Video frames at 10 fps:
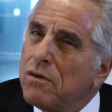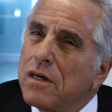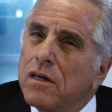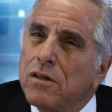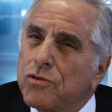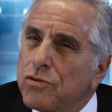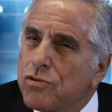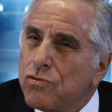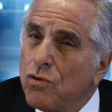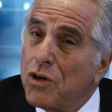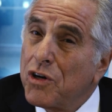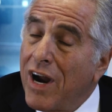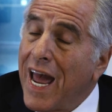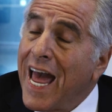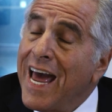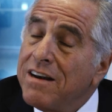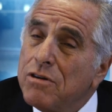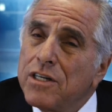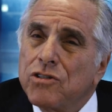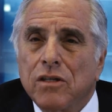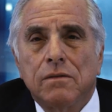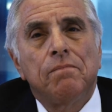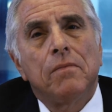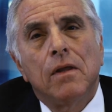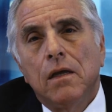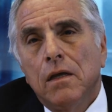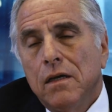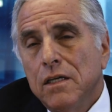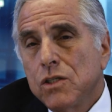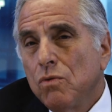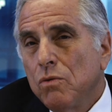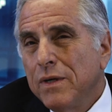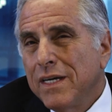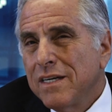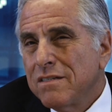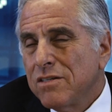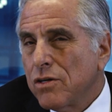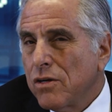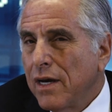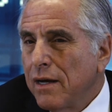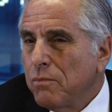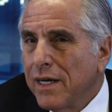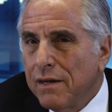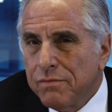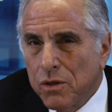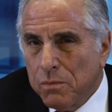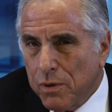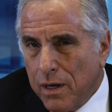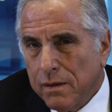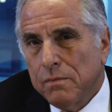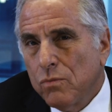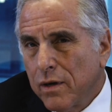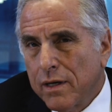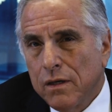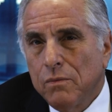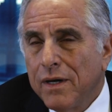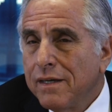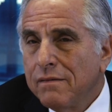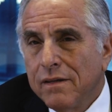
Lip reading: and our culture stronger and richer, is what we consider, and we have no problem walking away.